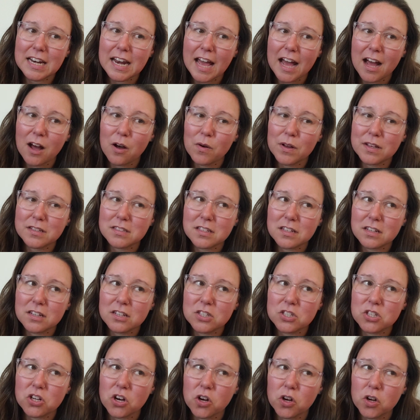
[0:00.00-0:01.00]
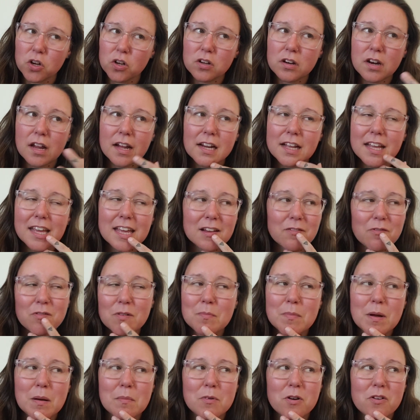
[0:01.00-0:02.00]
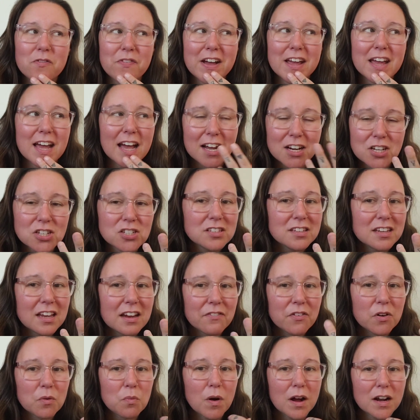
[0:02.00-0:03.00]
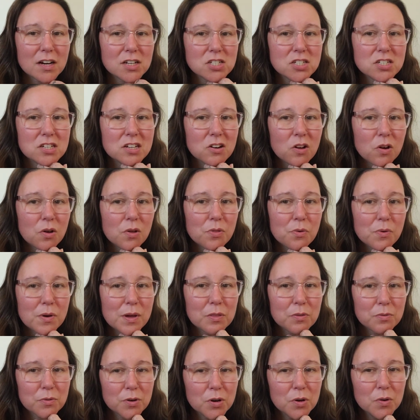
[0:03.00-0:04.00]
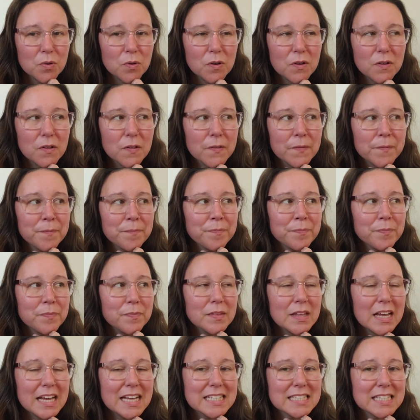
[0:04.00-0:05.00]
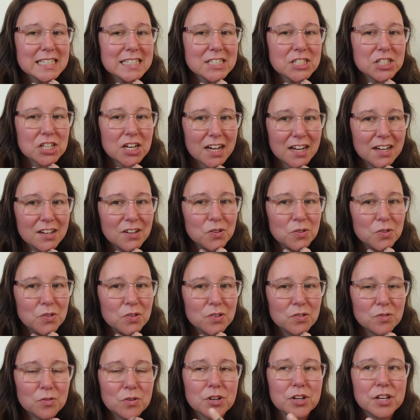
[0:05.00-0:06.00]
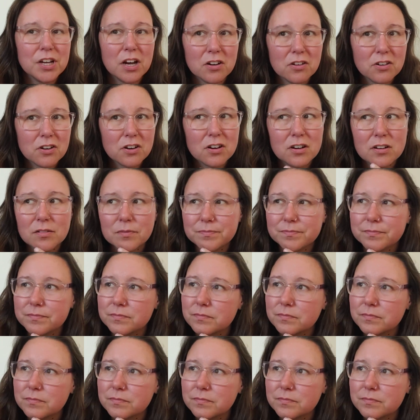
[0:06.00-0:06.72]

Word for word: now as an adult, I can't remember if I actually ever watched it all the way through as a child or younger.